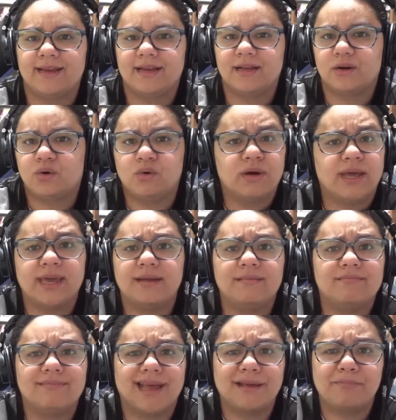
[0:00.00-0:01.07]
who
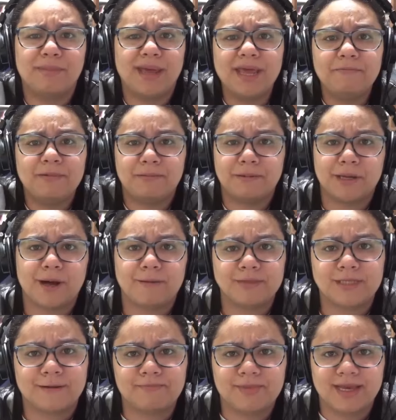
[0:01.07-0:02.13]
can, like, maybe become
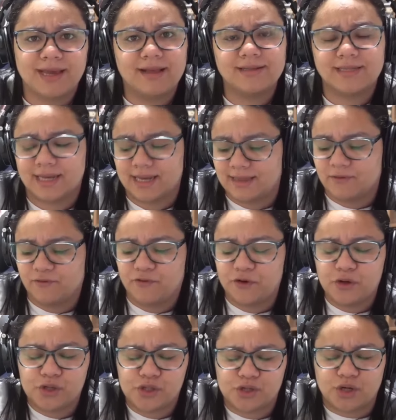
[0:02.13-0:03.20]
something else in the
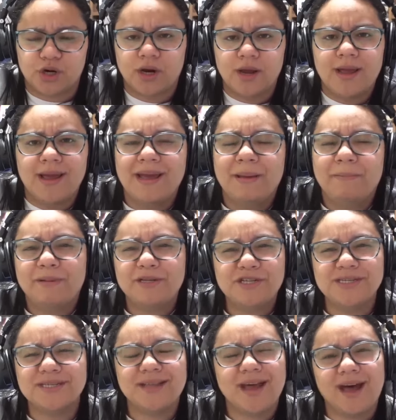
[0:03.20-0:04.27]
future. But
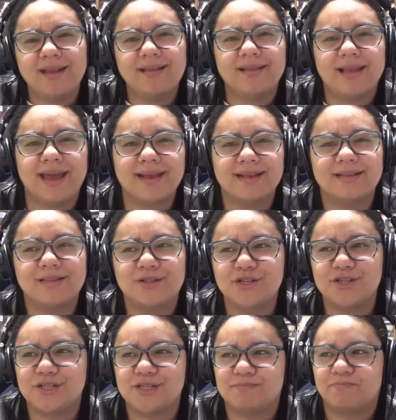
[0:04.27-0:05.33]
she's not, like,
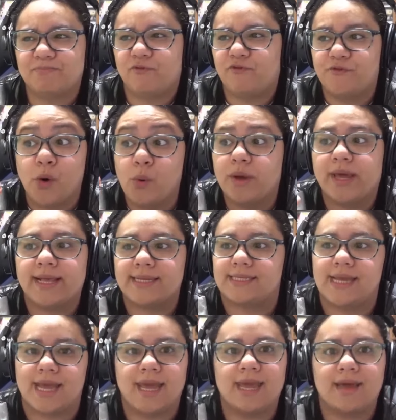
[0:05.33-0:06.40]
just
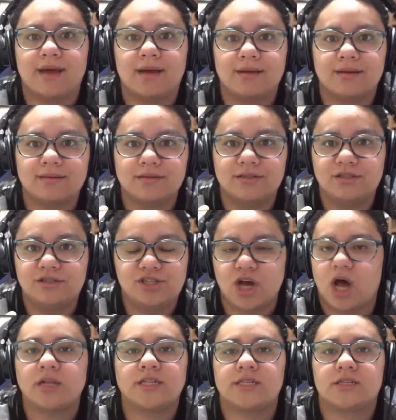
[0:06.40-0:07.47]
focusing
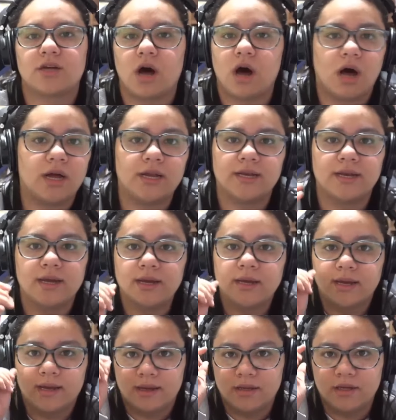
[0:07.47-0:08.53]
just on,
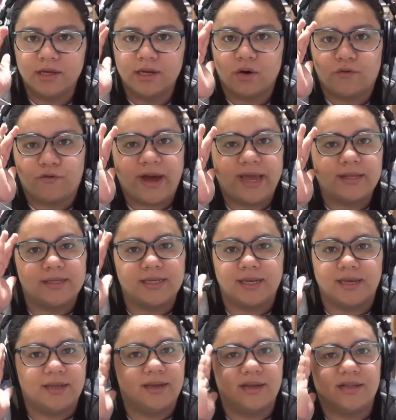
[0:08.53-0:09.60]
you know,
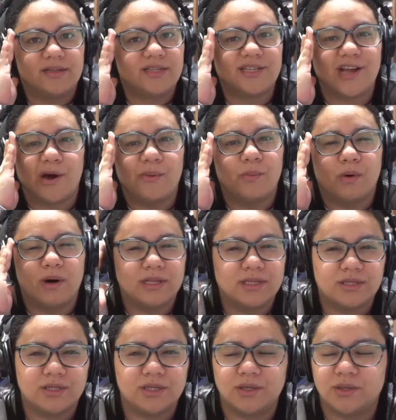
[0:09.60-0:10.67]
finding someone
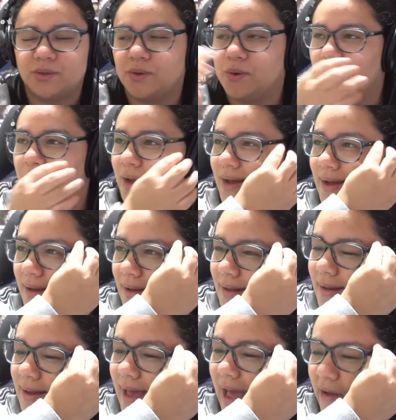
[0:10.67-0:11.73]
to
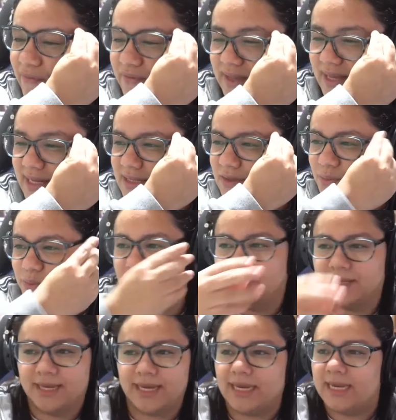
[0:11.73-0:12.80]
have this
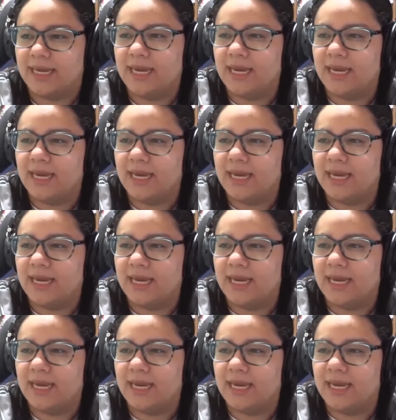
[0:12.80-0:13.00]
really,